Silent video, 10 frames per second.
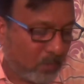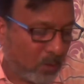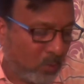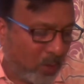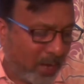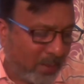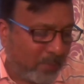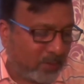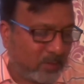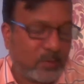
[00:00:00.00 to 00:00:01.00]
what
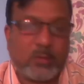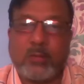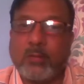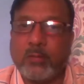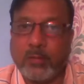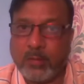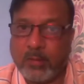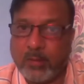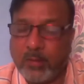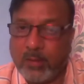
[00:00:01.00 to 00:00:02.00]
happens?
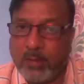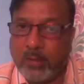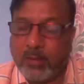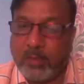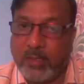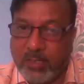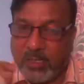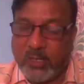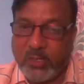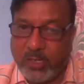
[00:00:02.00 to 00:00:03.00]
The
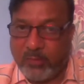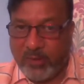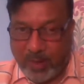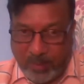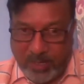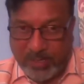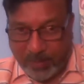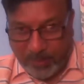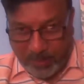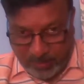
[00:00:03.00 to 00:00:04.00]
discussion in family is
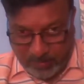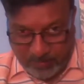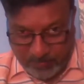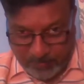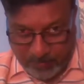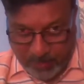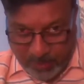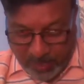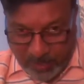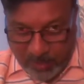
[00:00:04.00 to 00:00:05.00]
happening,
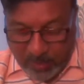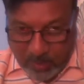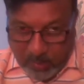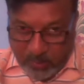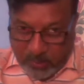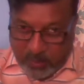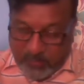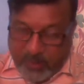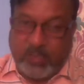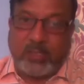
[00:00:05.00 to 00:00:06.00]
right?
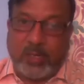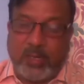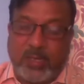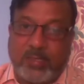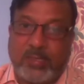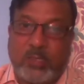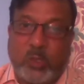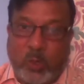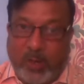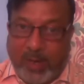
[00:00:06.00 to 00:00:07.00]
The first thing is
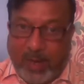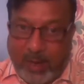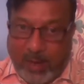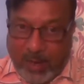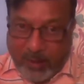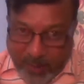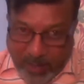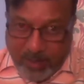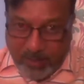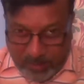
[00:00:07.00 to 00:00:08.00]
you created an
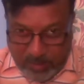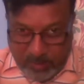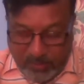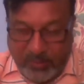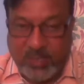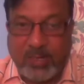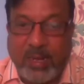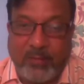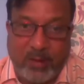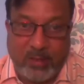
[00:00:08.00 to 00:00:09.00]
awareness, the first
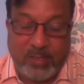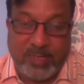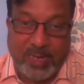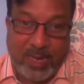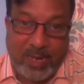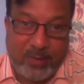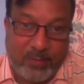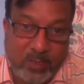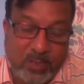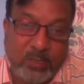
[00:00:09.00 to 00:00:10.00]
level. The second
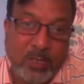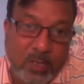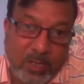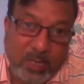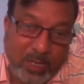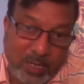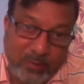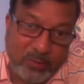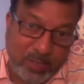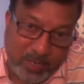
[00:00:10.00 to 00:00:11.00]
level is
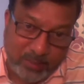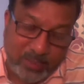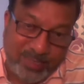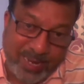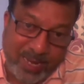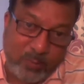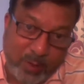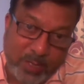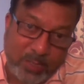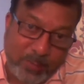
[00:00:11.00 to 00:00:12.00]
individualized. The child
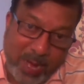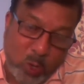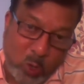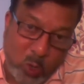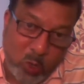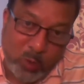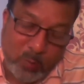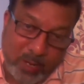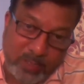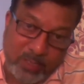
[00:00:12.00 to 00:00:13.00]
went back
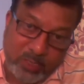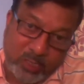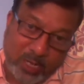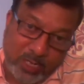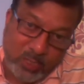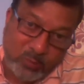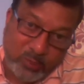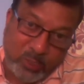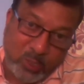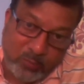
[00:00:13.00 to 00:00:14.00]
home and then started
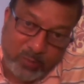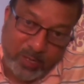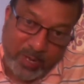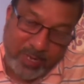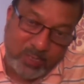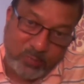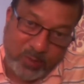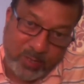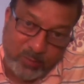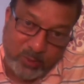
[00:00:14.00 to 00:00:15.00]
switching off the lights
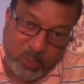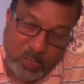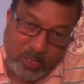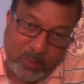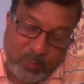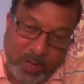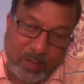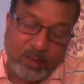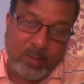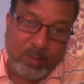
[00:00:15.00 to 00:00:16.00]
when it was not
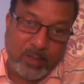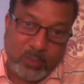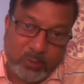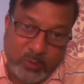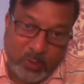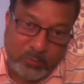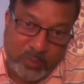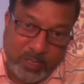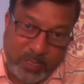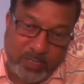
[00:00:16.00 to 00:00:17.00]
required, switch off
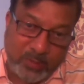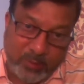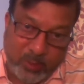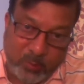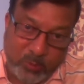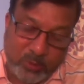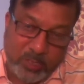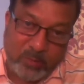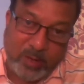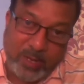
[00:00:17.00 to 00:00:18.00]
the heater when it was
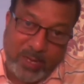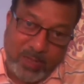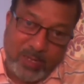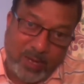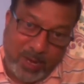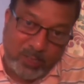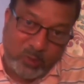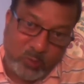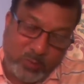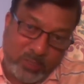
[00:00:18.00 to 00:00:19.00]
required. In the
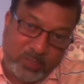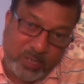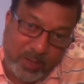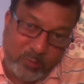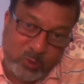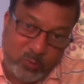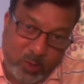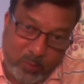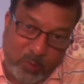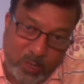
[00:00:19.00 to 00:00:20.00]
classroom, when the child was
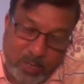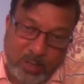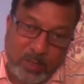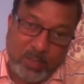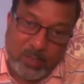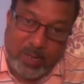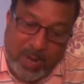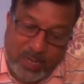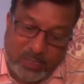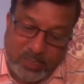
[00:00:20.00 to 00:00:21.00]
walking, the
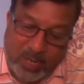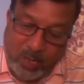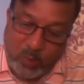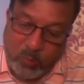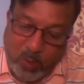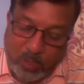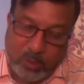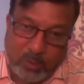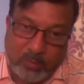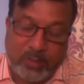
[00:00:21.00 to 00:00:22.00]
last child who
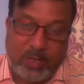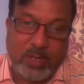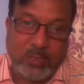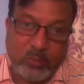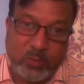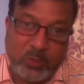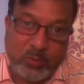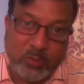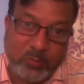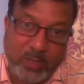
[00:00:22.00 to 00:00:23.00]
walked out of the classroom will
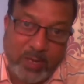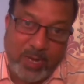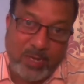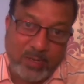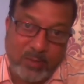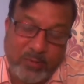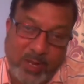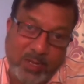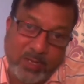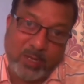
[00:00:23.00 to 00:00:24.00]
switch off the light and the
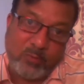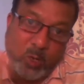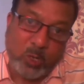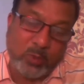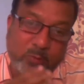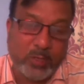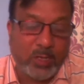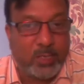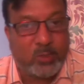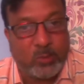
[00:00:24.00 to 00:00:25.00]
fan and then walk out of the
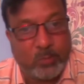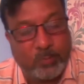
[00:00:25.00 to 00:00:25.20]
classroom.